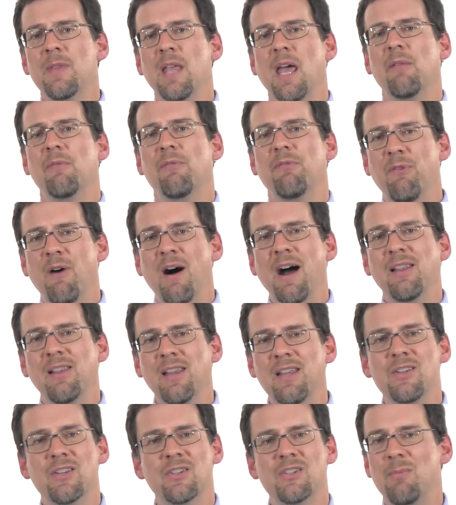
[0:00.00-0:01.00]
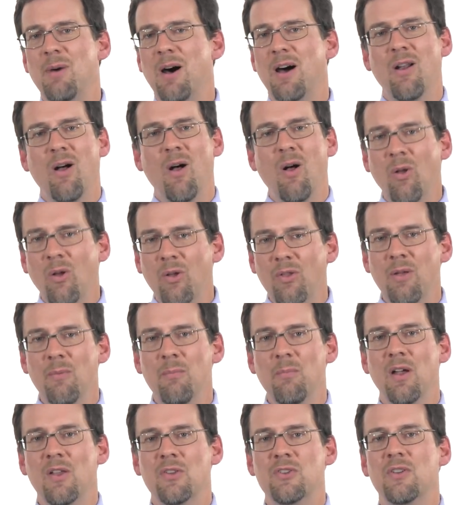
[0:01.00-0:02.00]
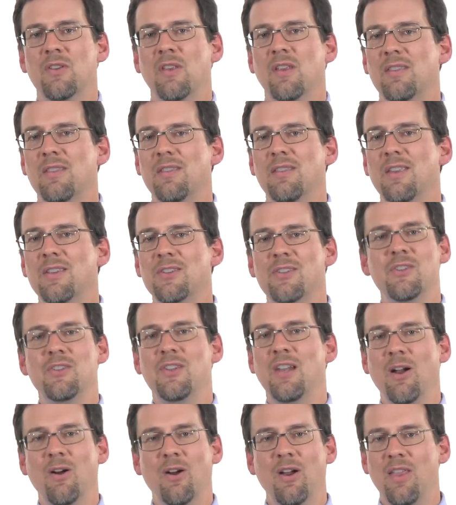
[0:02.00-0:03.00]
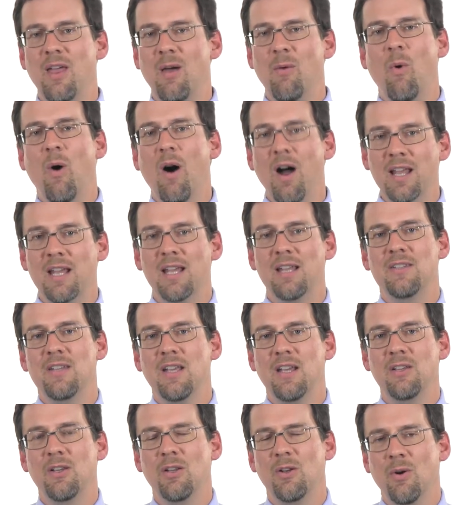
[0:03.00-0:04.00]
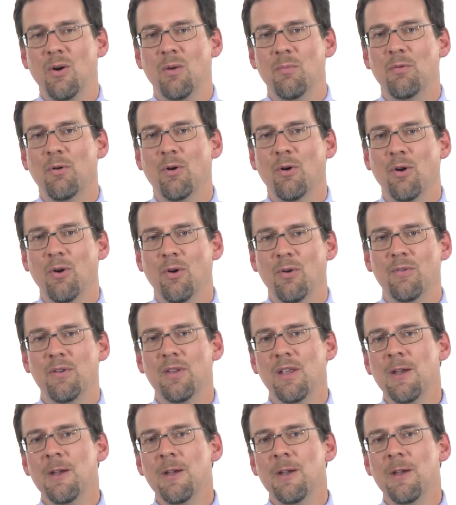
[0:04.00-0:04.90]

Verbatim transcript: And finally, just about all of them mentioned that this is an area they want to continue to improve.